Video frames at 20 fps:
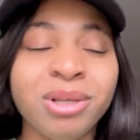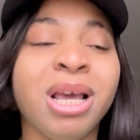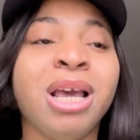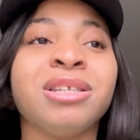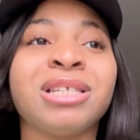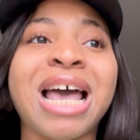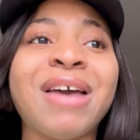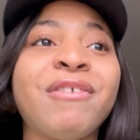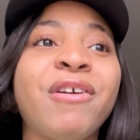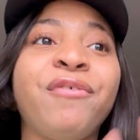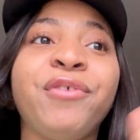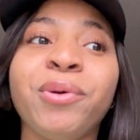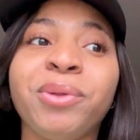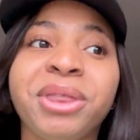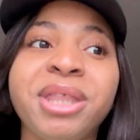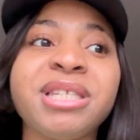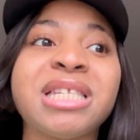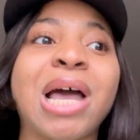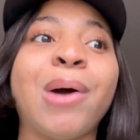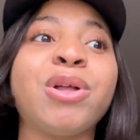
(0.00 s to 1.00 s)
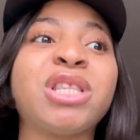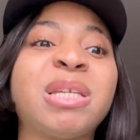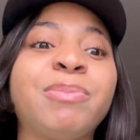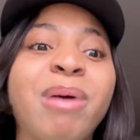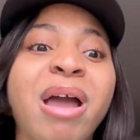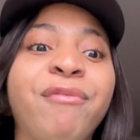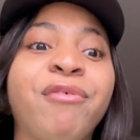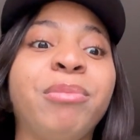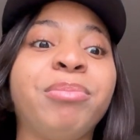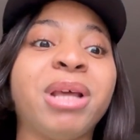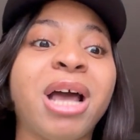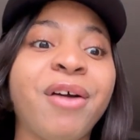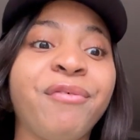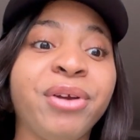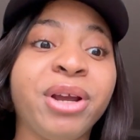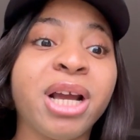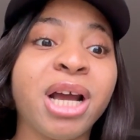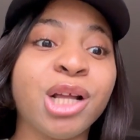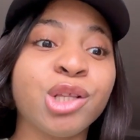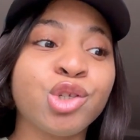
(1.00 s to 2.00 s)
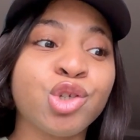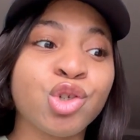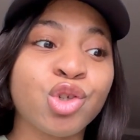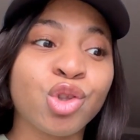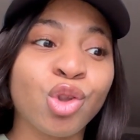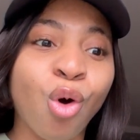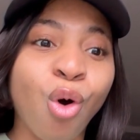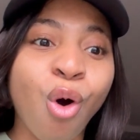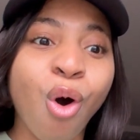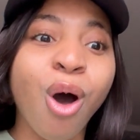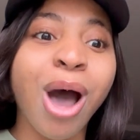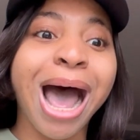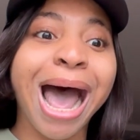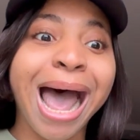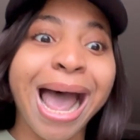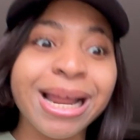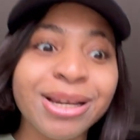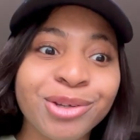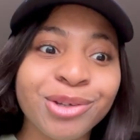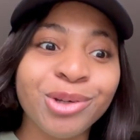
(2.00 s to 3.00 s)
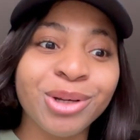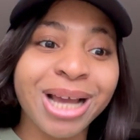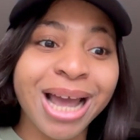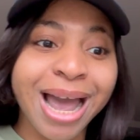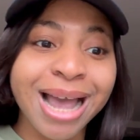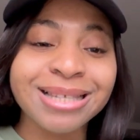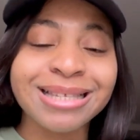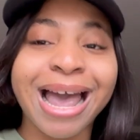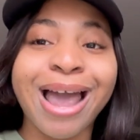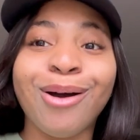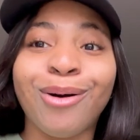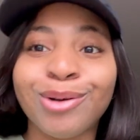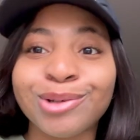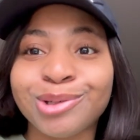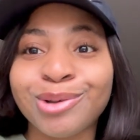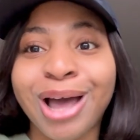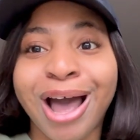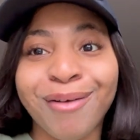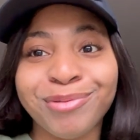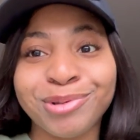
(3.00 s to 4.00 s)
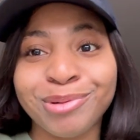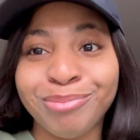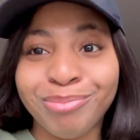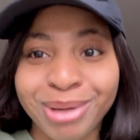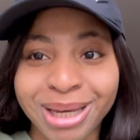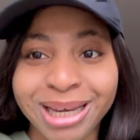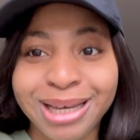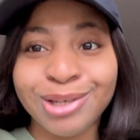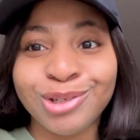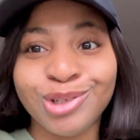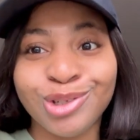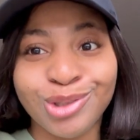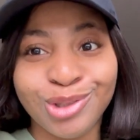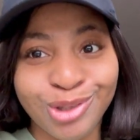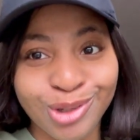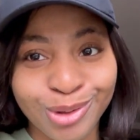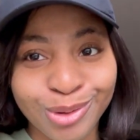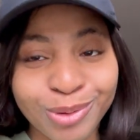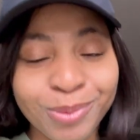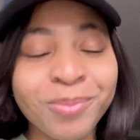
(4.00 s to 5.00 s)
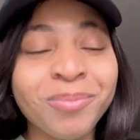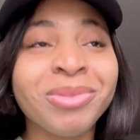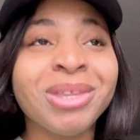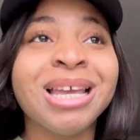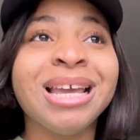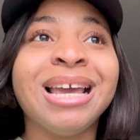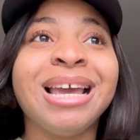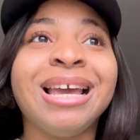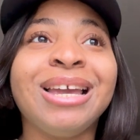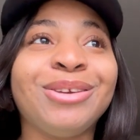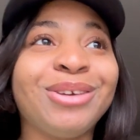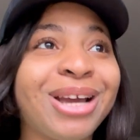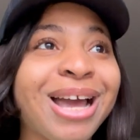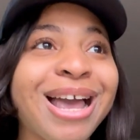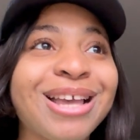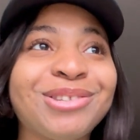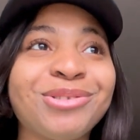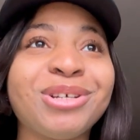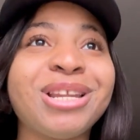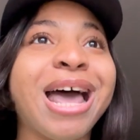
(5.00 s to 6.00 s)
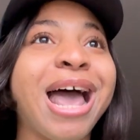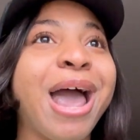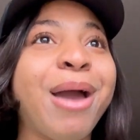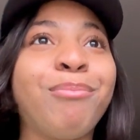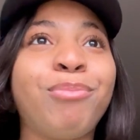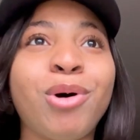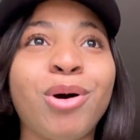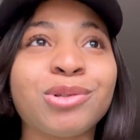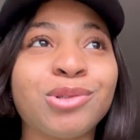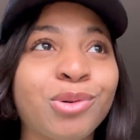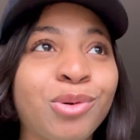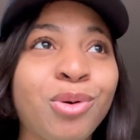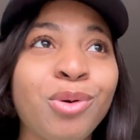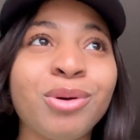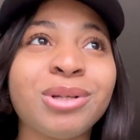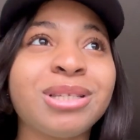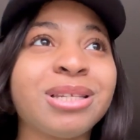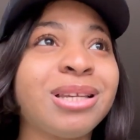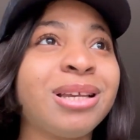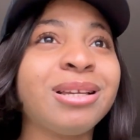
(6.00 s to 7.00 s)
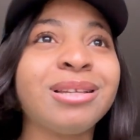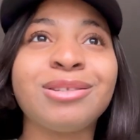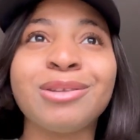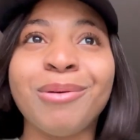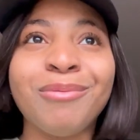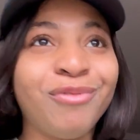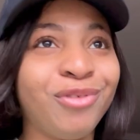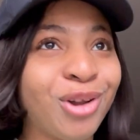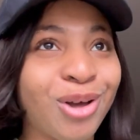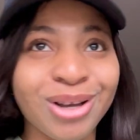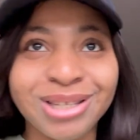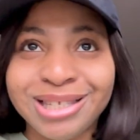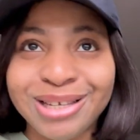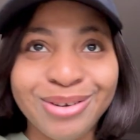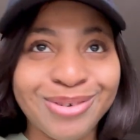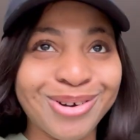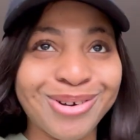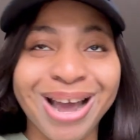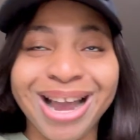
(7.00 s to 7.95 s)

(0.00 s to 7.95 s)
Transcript: So I have a few things I want to buy from the African store, and you guys, I also have to make stew. You guys know that I bought cooked some vlogs ago.